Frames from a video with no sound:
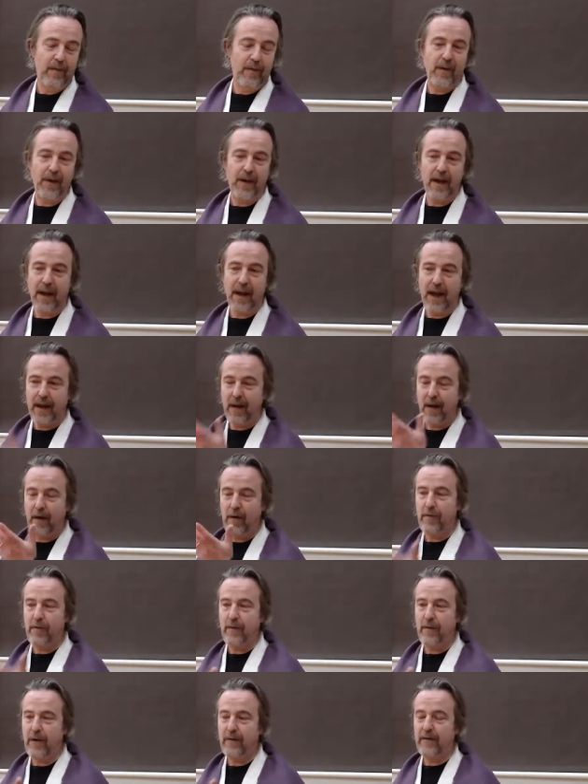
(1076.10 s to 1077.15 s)
lay
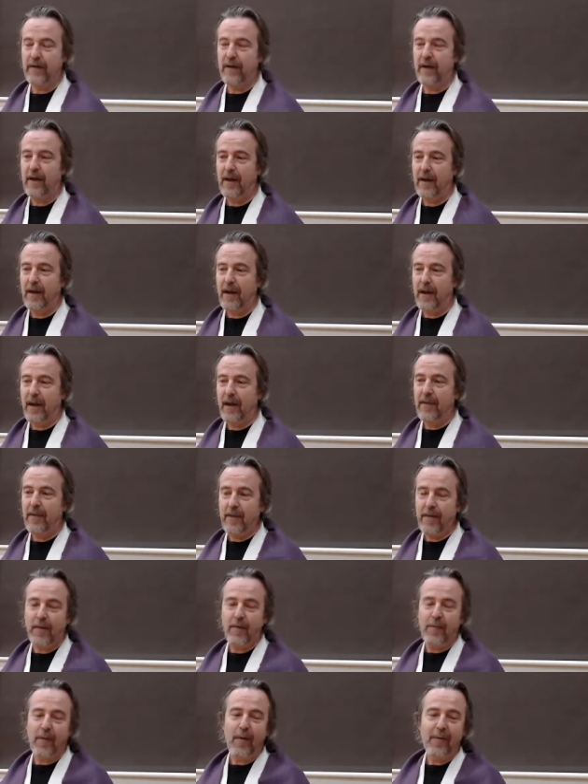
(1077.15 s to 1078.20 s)
over it. And
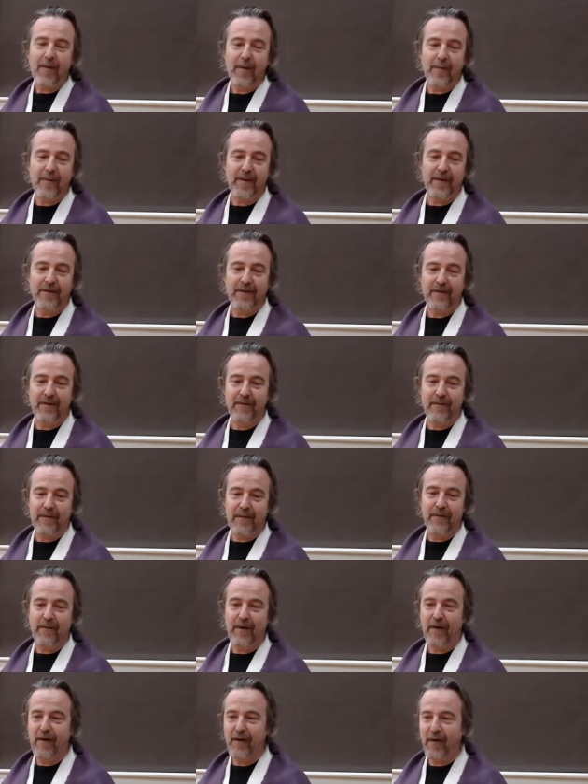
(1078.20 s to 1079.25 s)
the problem is that
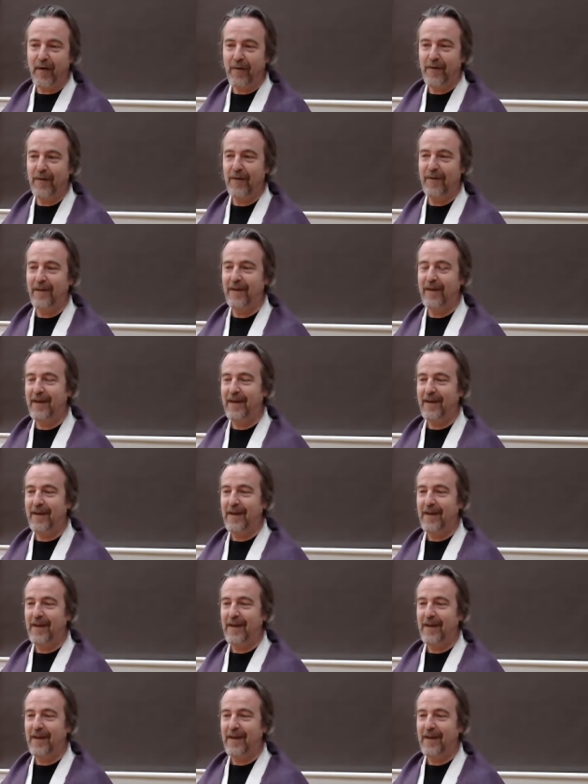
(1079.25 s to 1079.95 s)
very often